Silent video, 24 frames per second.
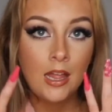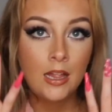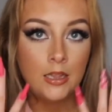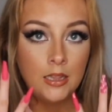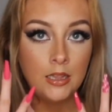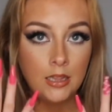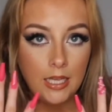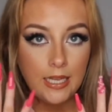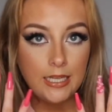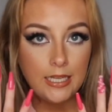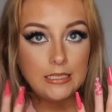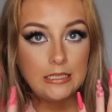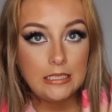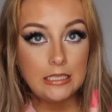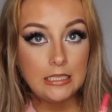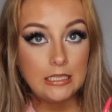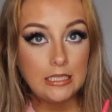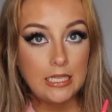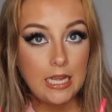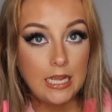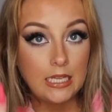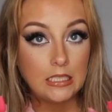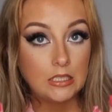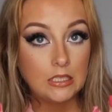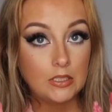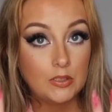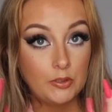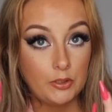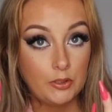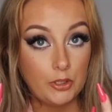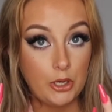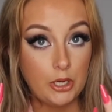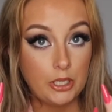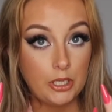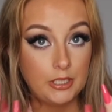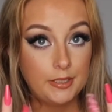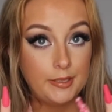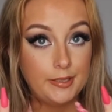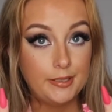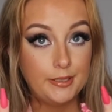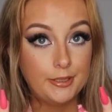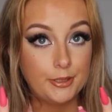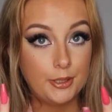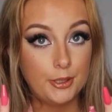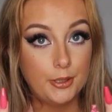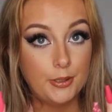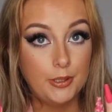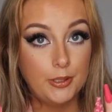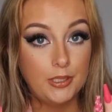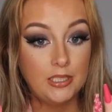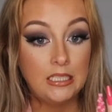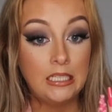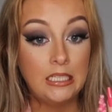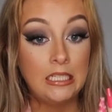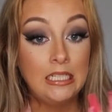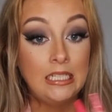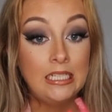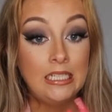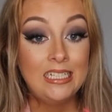let's get started on